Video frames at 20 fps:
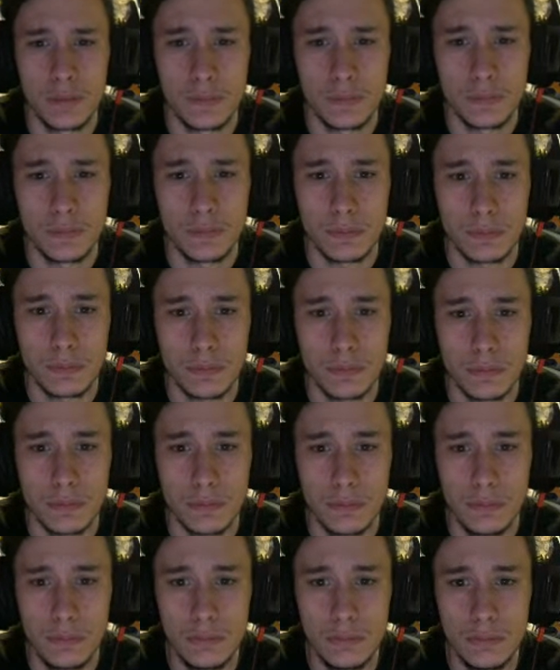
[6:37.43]

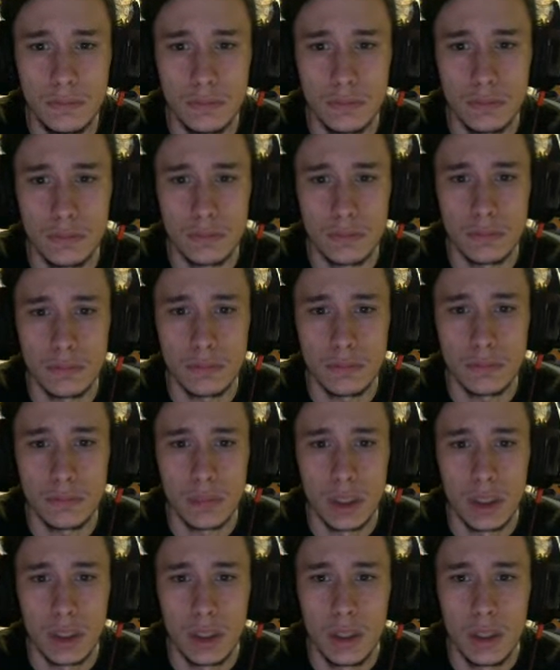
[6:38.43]
No one is speaking in this clip.